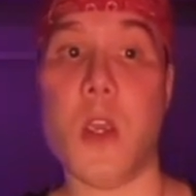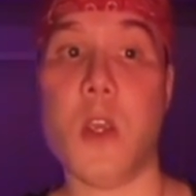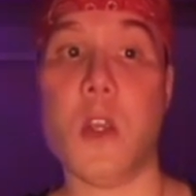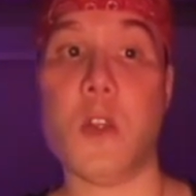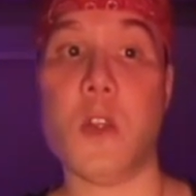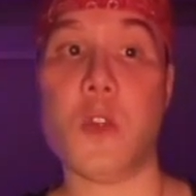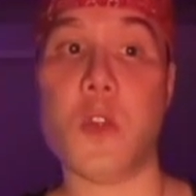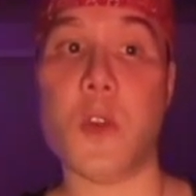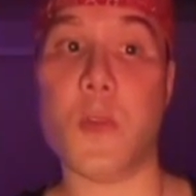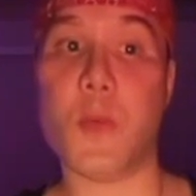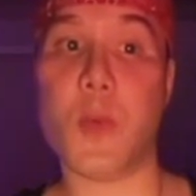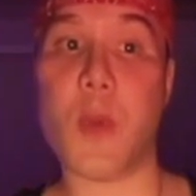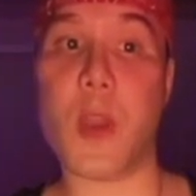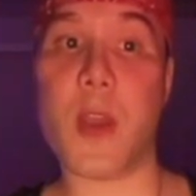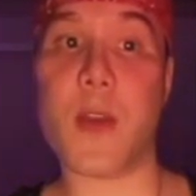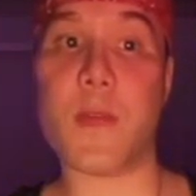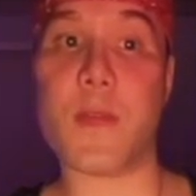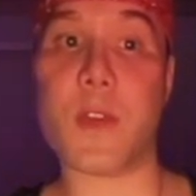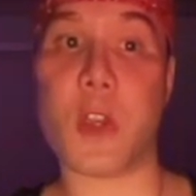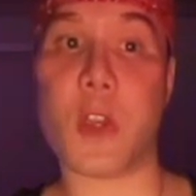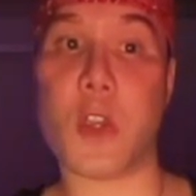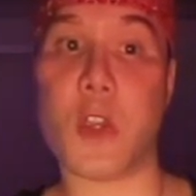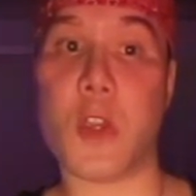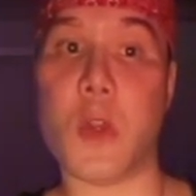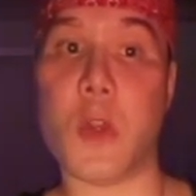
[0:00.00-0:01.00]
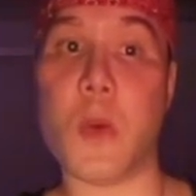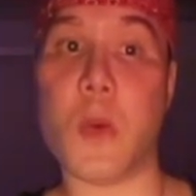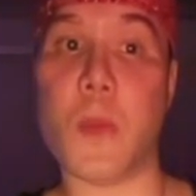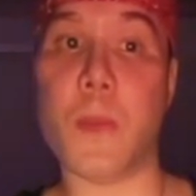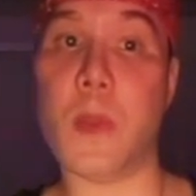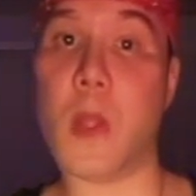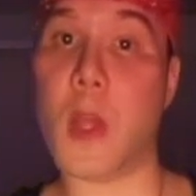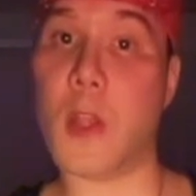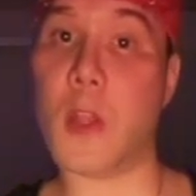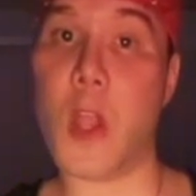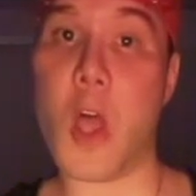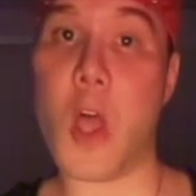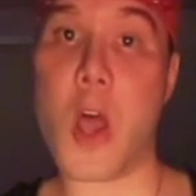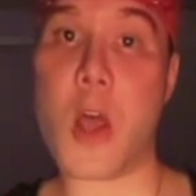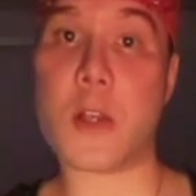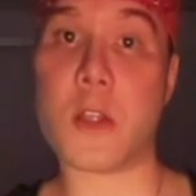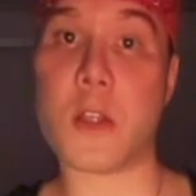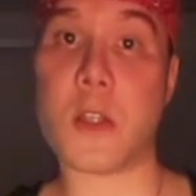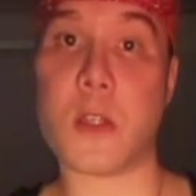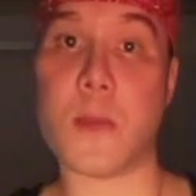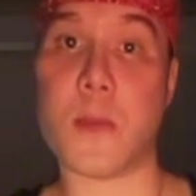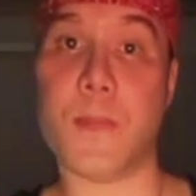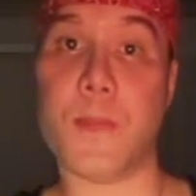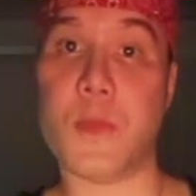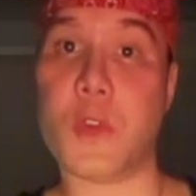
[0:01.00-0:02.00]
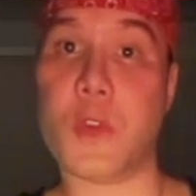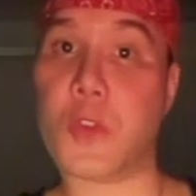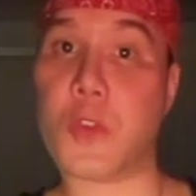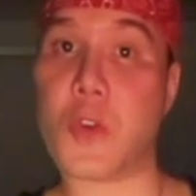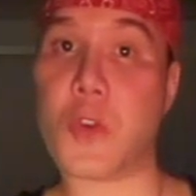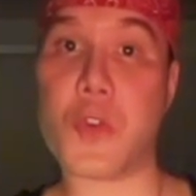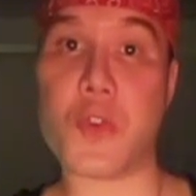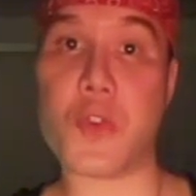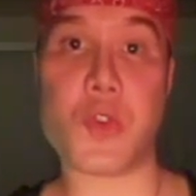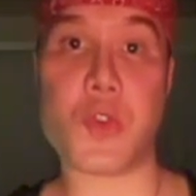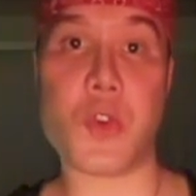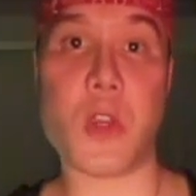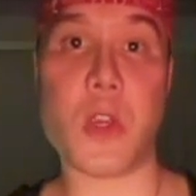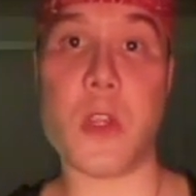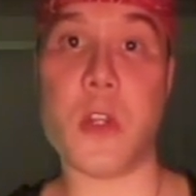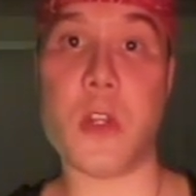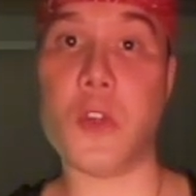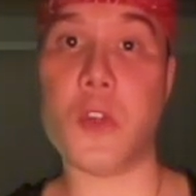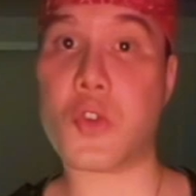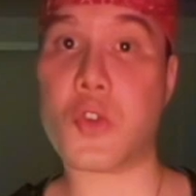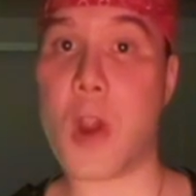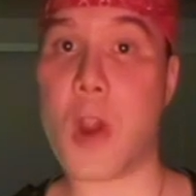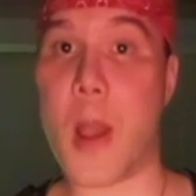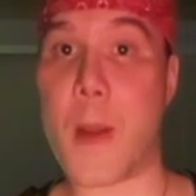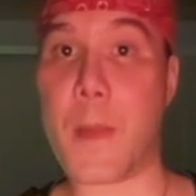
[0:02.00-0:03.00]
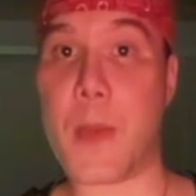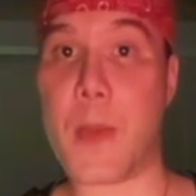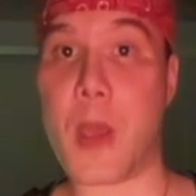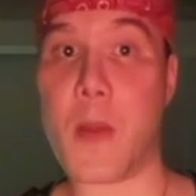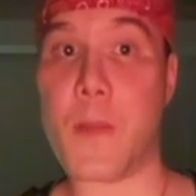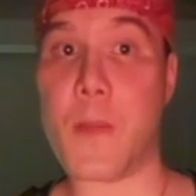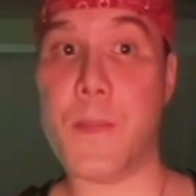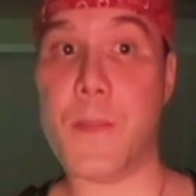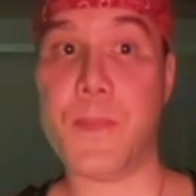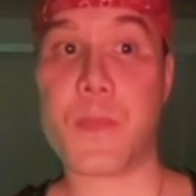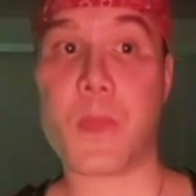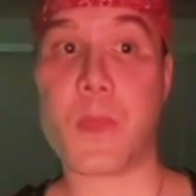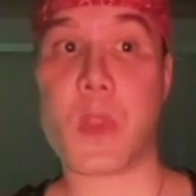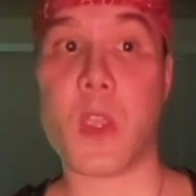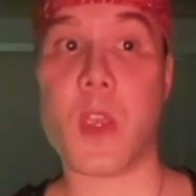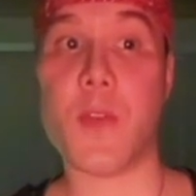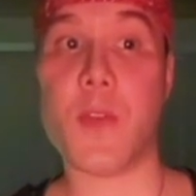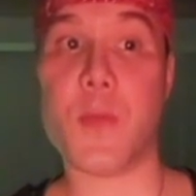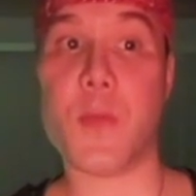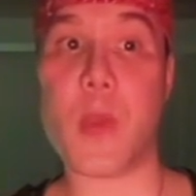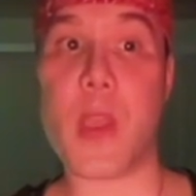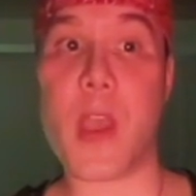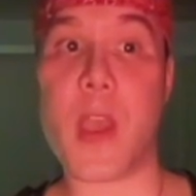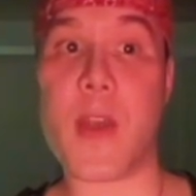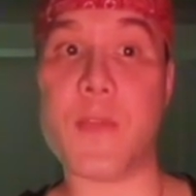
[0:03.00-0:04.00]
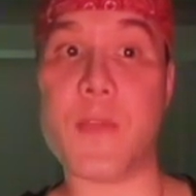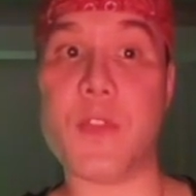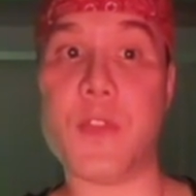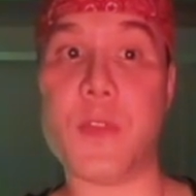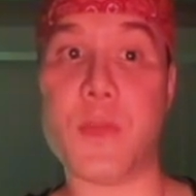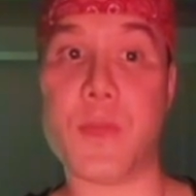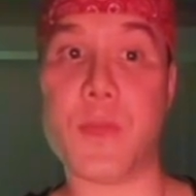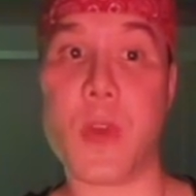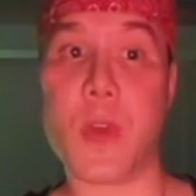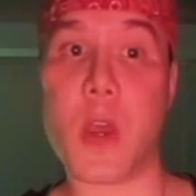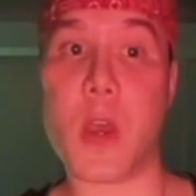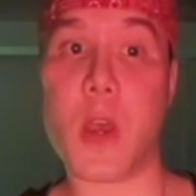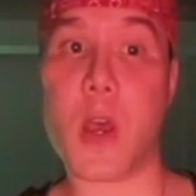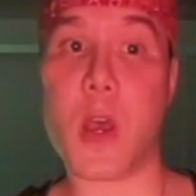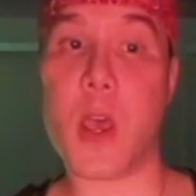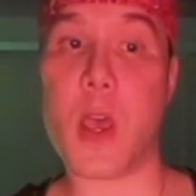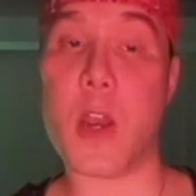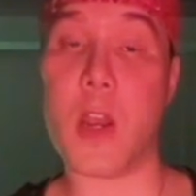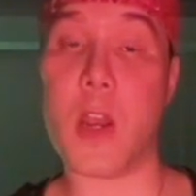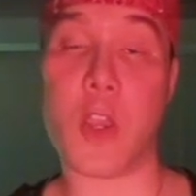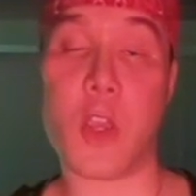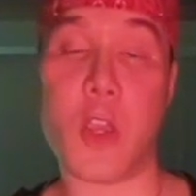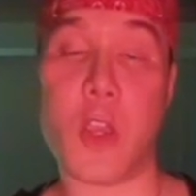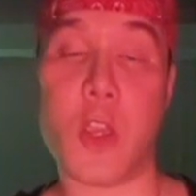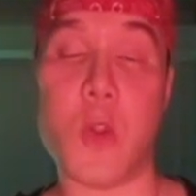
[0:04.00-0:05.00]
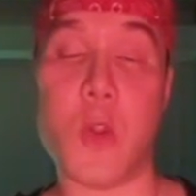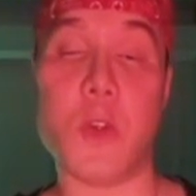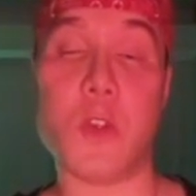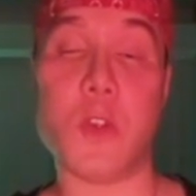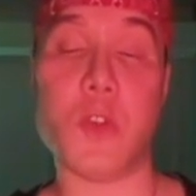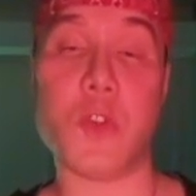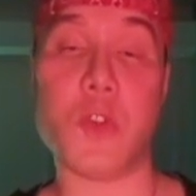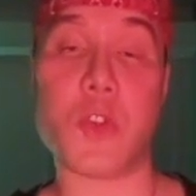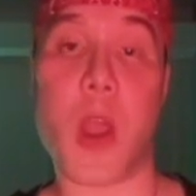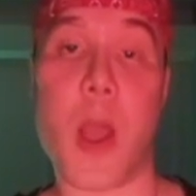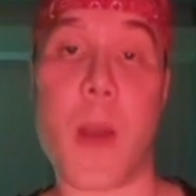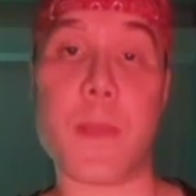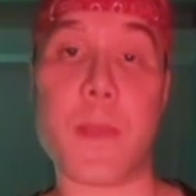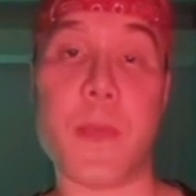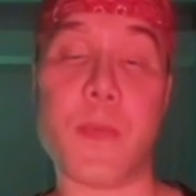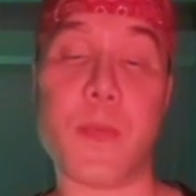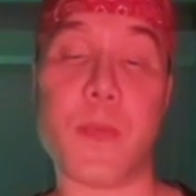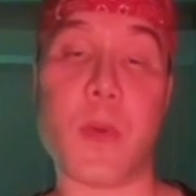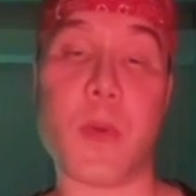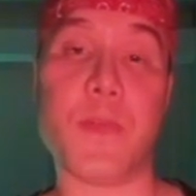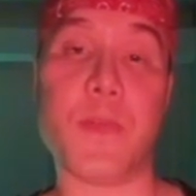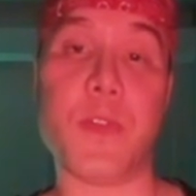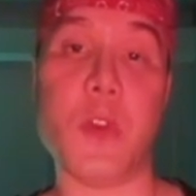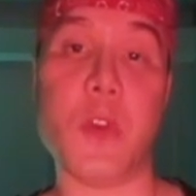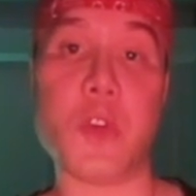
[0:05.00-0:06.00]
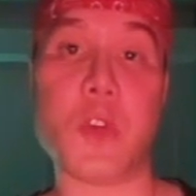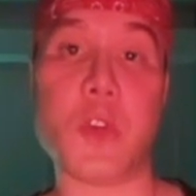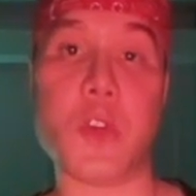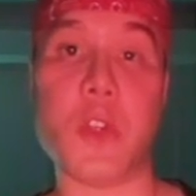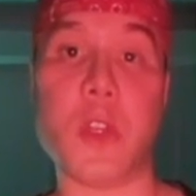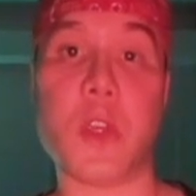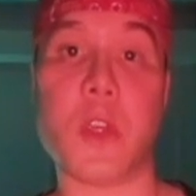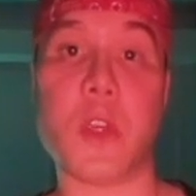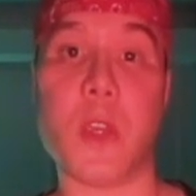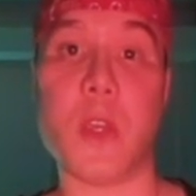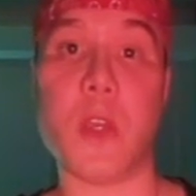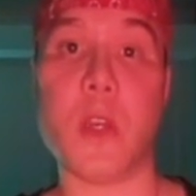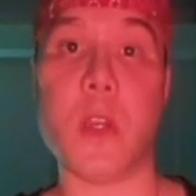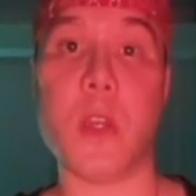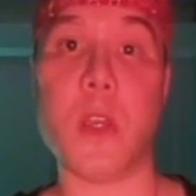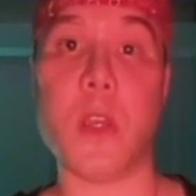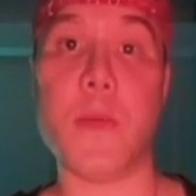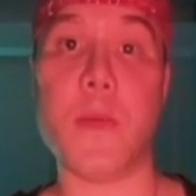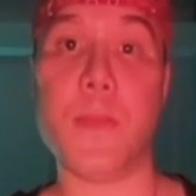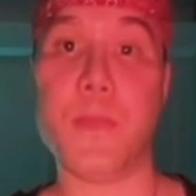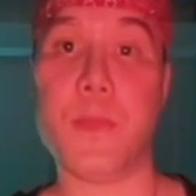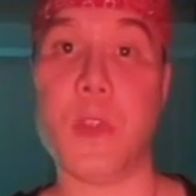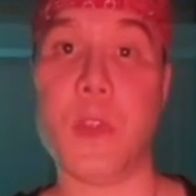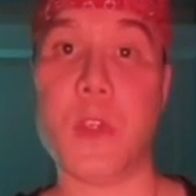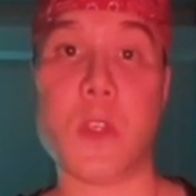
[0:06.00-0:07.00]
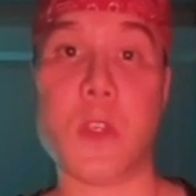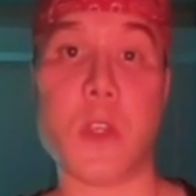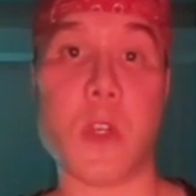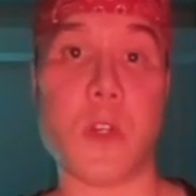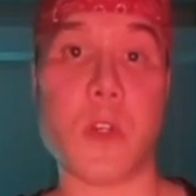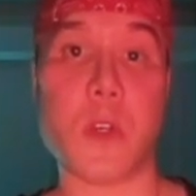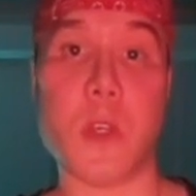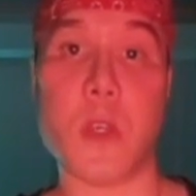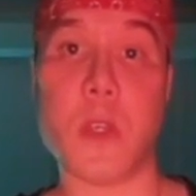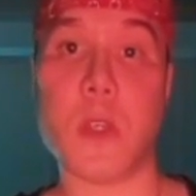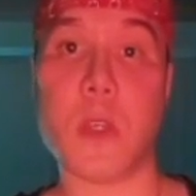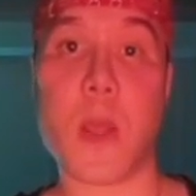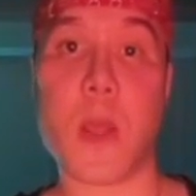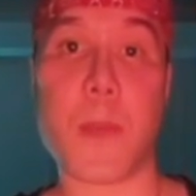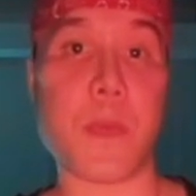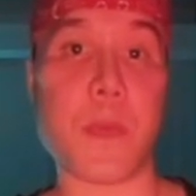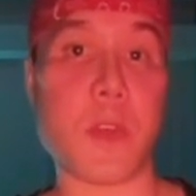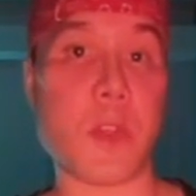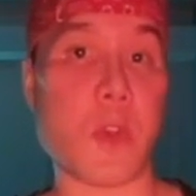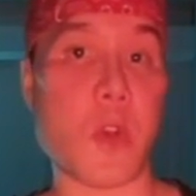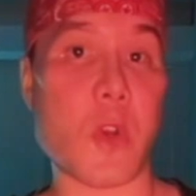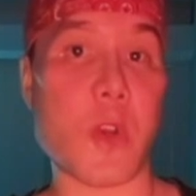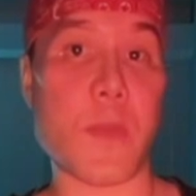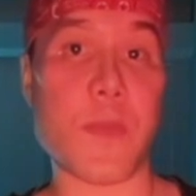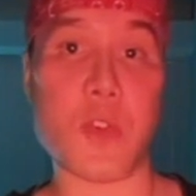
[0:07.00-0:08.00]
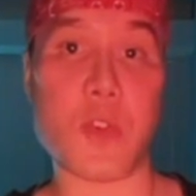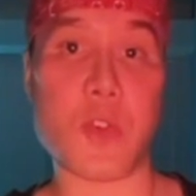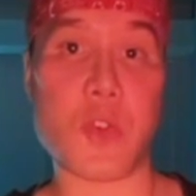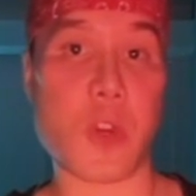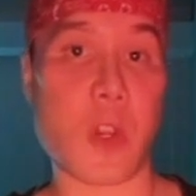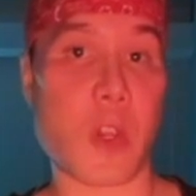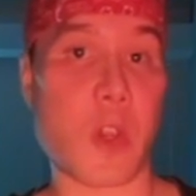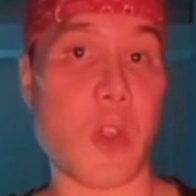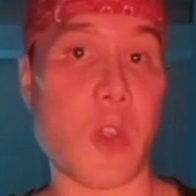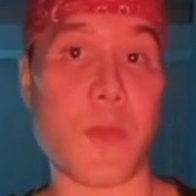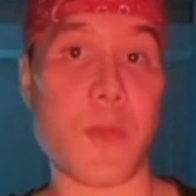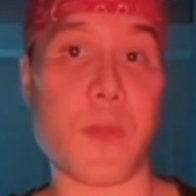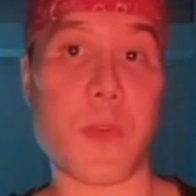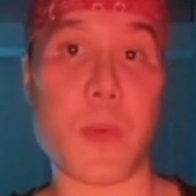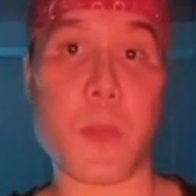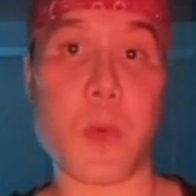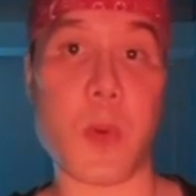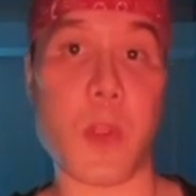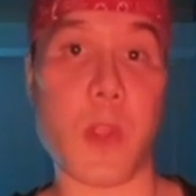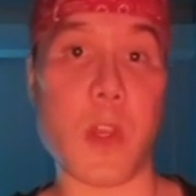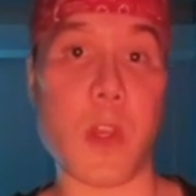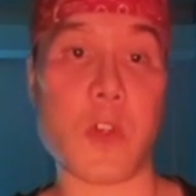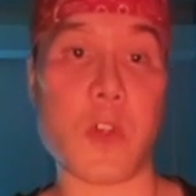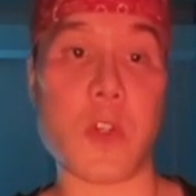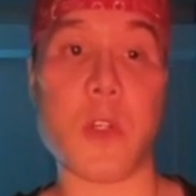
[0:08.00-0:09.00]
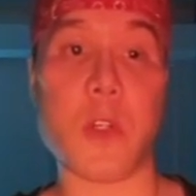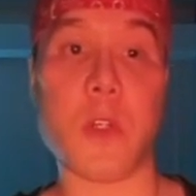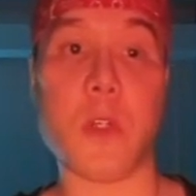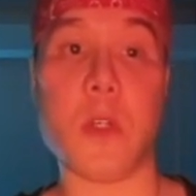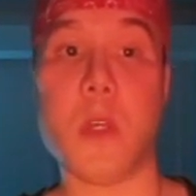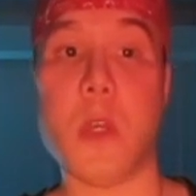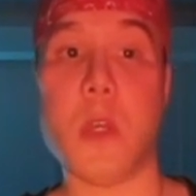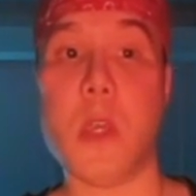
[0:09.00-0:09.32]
So if we have acute blood loss, surgery, trauma, if we have an acute drop of perfusion in the kidney, such as an episode of ventricular fibrillation,